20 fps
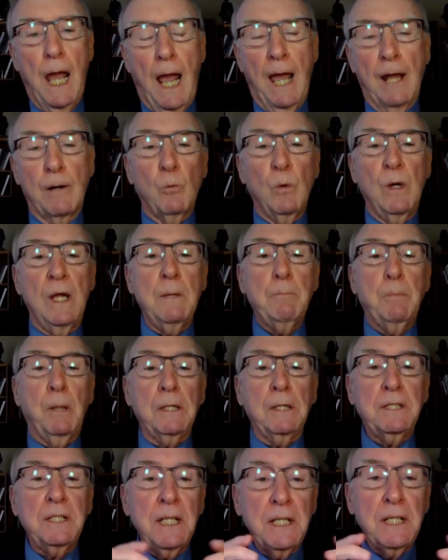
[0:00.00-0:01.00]
and we
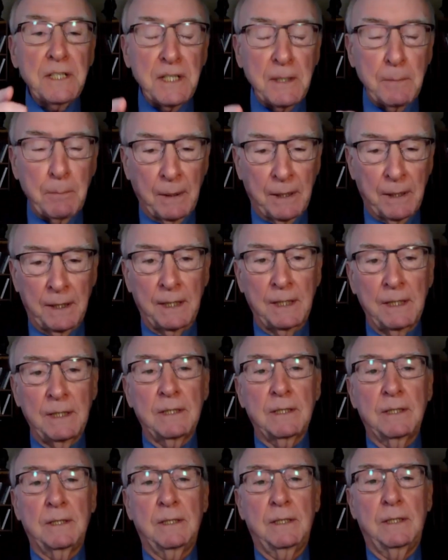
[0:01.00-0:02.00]
participate
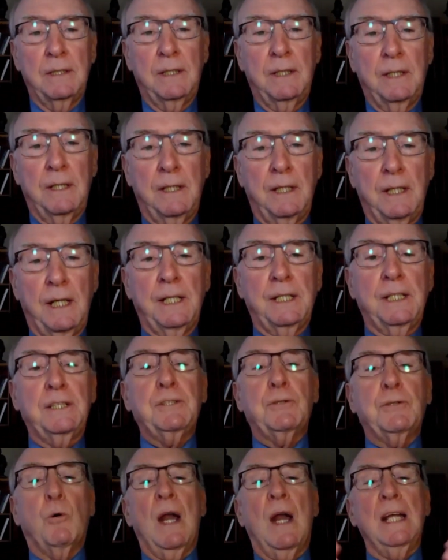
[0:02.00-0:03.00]
in a
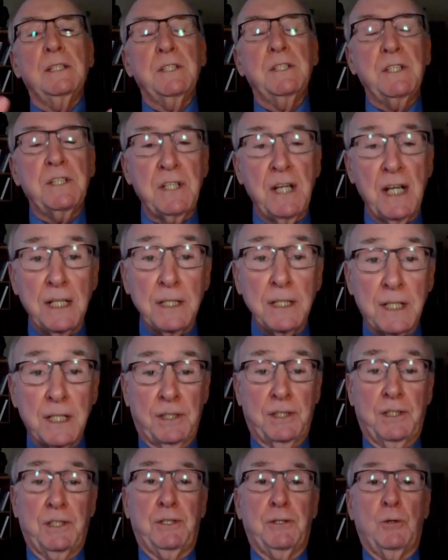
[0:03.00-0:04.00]

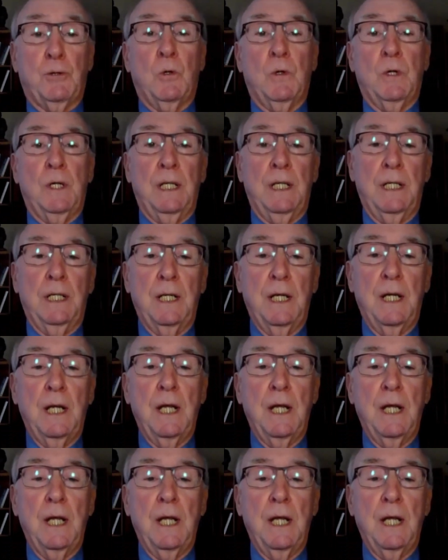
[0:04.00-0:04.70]
transcendent story,